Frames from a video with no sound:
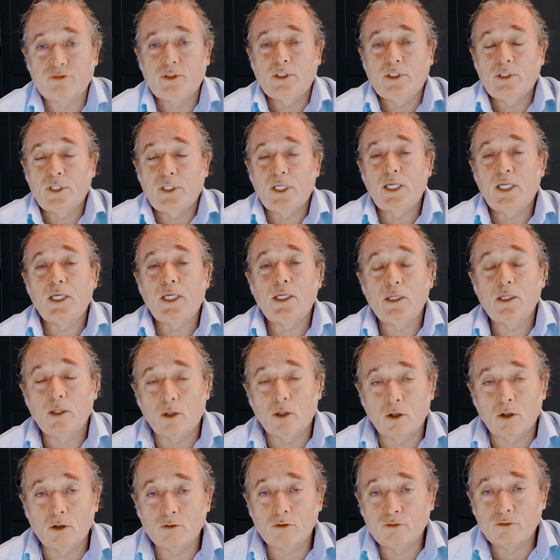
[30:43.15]
a day
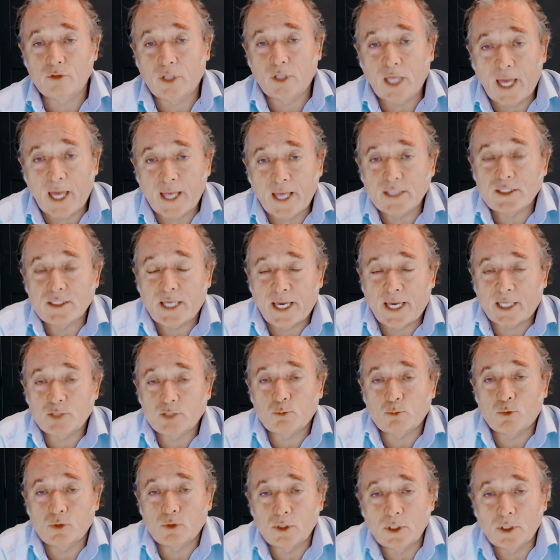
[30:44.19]
of gas
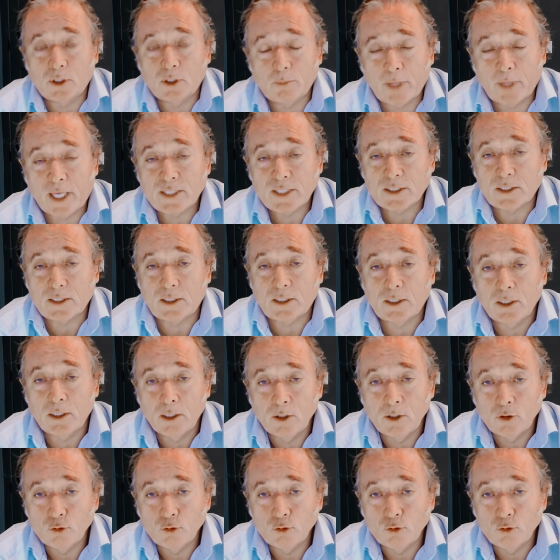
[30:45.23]
exporting capacity